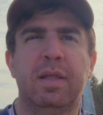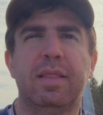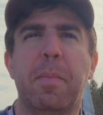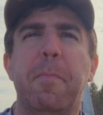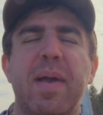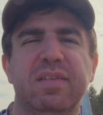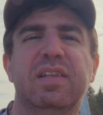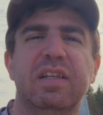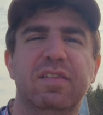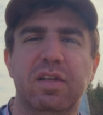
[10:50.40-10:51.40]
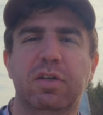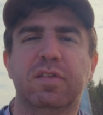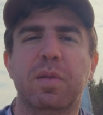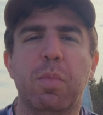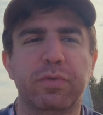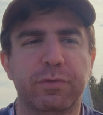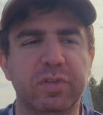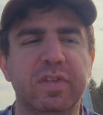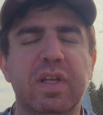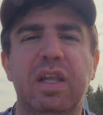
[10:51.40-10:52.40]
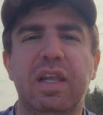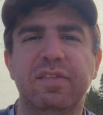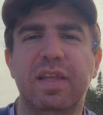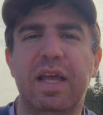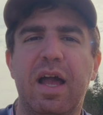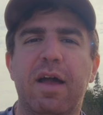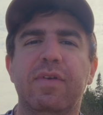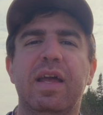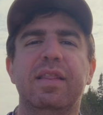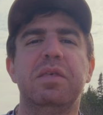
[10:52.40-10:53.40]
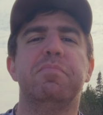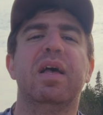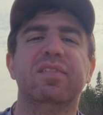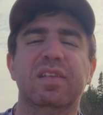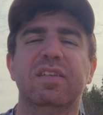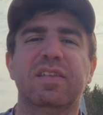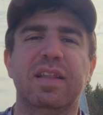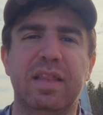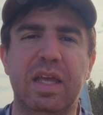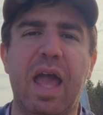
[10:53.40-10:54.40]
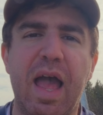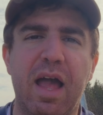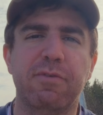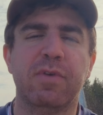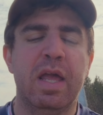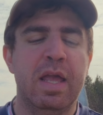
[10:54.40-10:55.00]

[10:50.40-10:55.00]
the best lens there is, the most versatile lens they have and the best lens that they have,